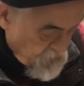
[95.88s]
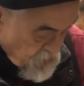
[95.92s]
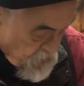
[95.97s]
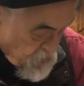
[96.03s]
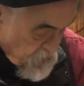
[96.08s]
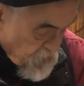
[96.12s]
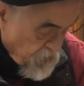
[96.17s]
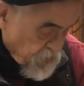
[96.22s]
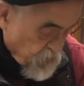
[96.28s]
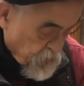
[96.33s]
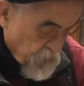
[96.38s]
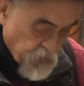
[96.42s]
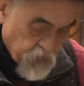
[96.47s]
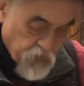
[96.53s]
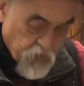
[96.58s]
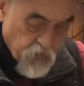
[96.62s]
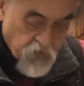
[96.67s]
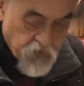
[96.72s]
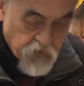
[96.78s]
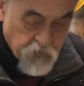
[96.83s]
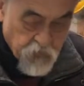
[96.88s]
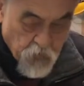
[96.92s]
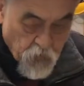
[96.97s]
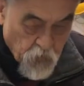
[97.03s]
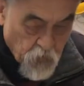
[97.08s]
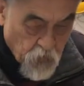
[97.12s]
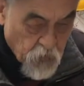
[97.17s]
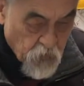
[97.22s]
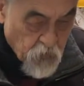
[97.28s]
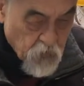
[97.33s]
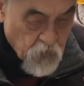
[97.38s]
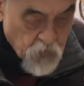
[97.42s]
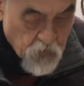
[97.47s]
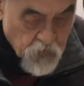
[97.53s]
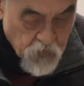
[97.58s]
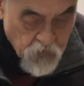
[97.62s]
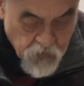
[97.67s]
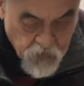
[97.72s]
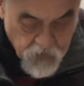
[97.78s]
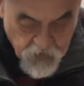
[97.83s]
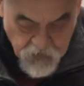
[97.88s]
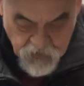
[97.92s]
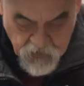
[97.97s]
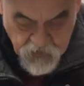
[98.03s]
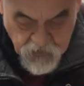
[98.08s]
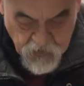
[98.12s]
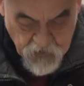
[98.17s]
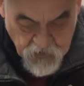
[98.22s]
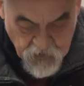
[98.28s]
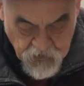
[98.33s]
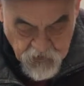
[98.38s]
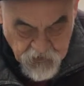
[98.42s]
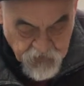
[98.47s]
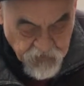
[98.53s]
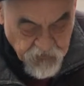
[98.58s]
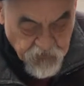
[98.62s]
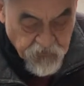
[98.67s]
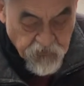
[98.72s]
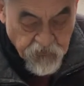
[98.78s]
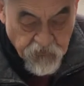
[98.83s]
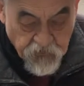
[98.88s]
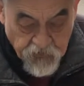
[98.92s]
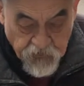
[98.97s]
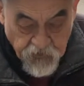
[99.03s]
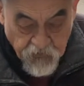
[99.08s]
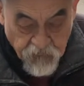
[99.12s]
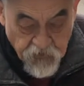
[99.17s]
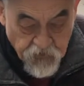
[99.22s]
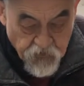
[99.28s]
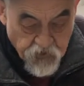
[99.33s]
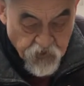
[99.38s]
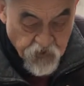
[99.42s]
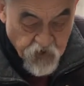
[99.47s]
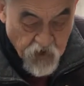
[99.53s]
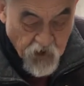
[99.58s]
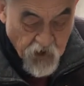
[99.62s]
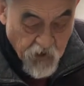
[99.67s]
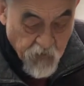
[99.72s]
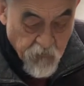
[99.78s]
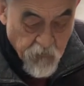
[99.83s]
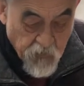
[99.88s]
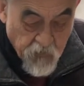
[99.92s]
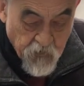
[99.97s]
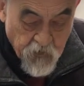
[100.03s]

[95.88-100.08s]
That's a bit too small. This is a lovely shape.